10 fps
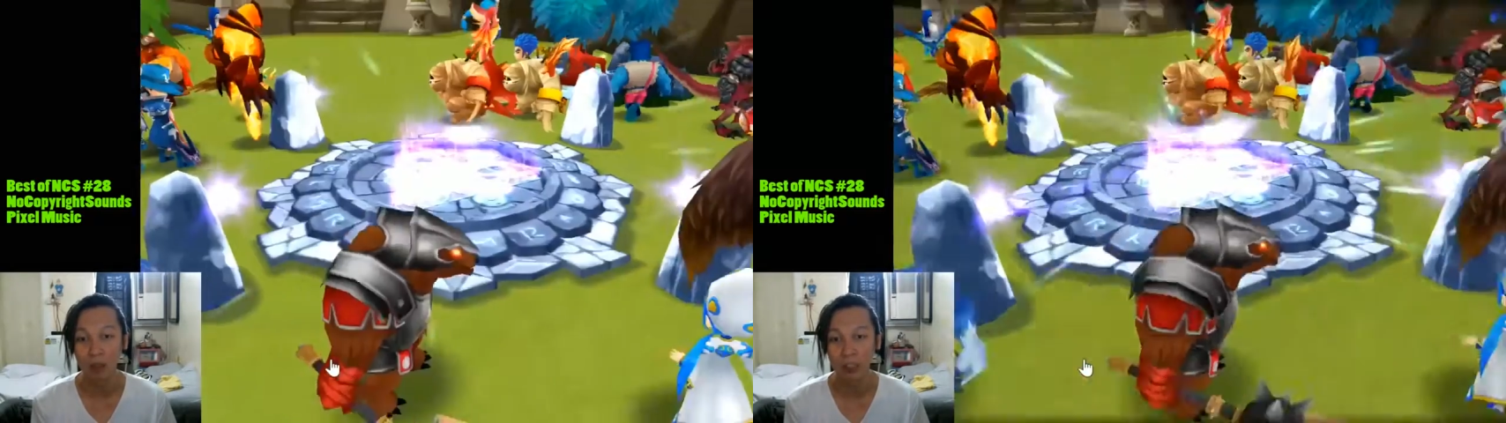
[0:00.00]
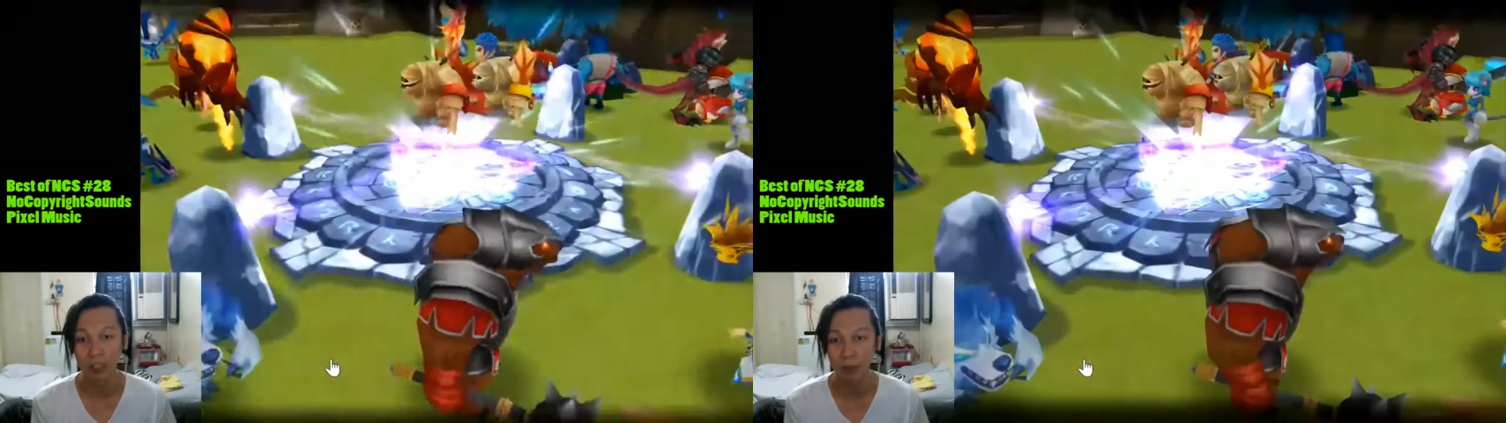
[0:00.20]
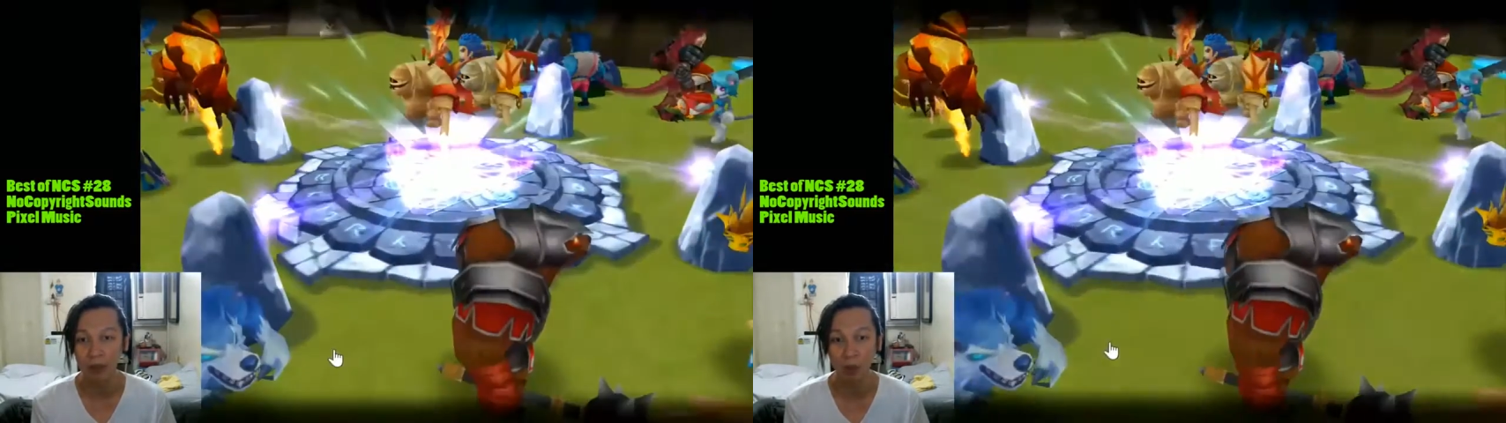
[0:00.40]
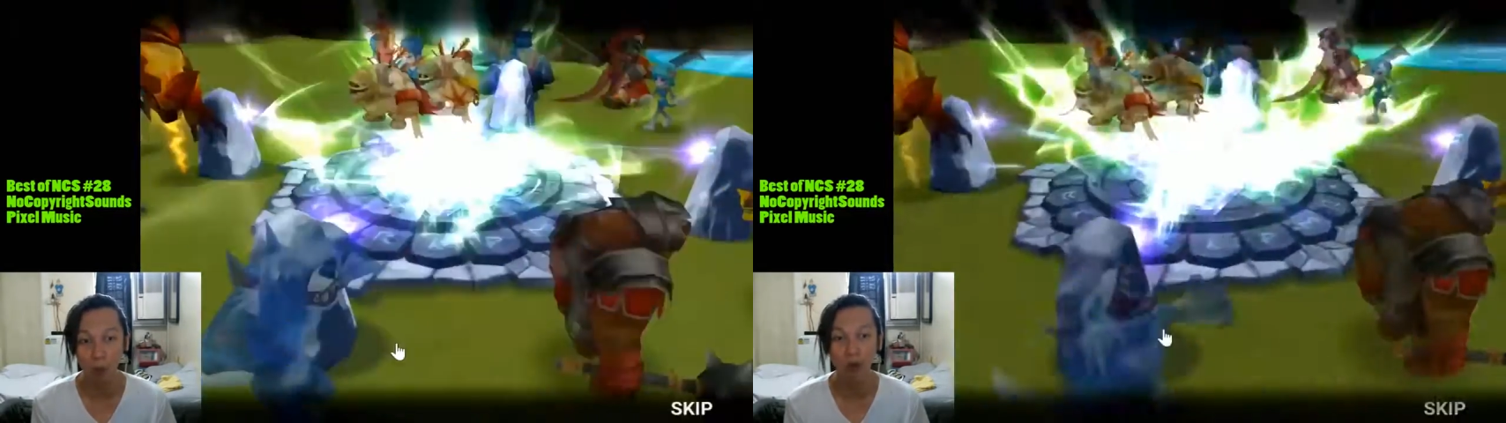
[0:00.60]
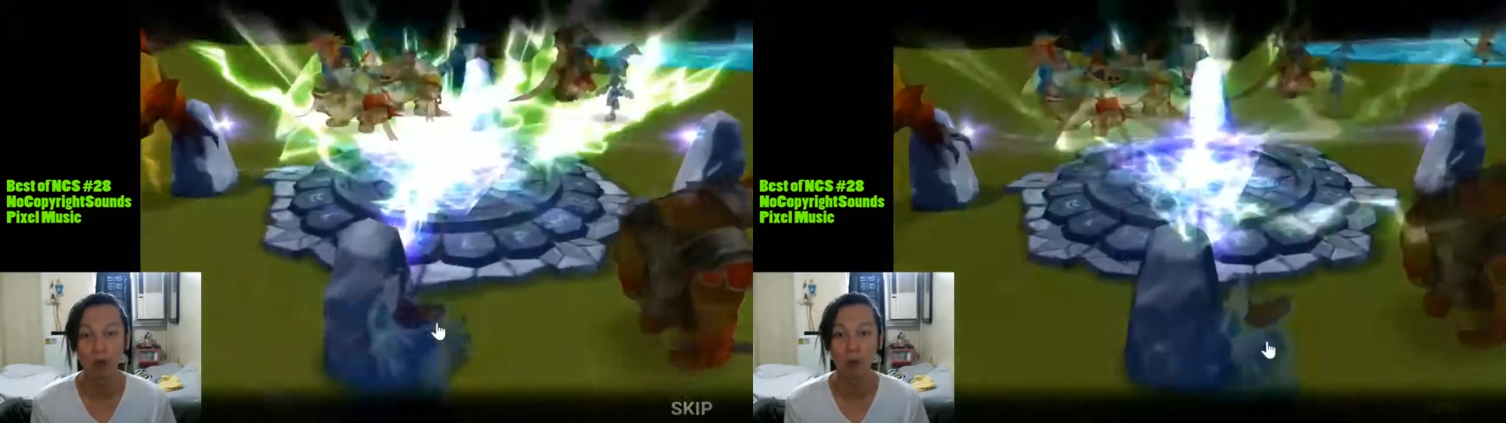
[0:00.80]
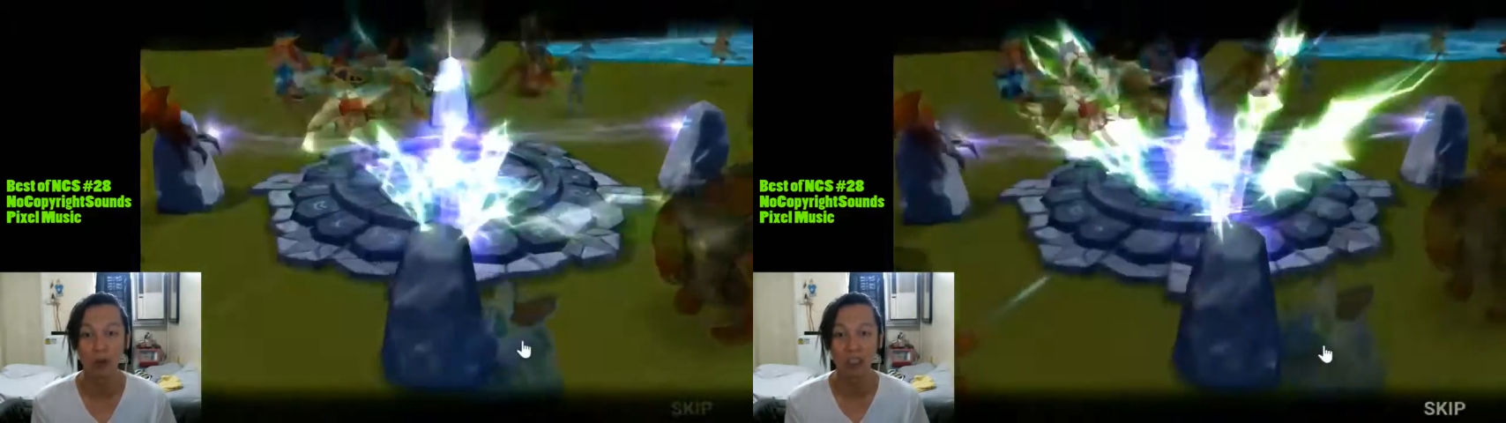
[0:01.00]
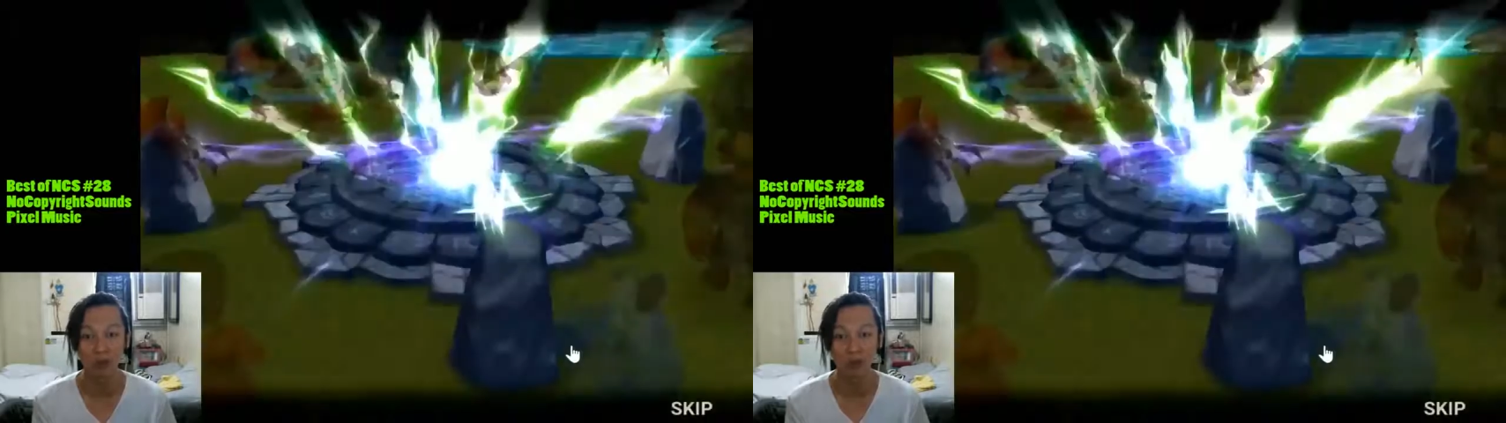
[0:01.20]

got something to work on with this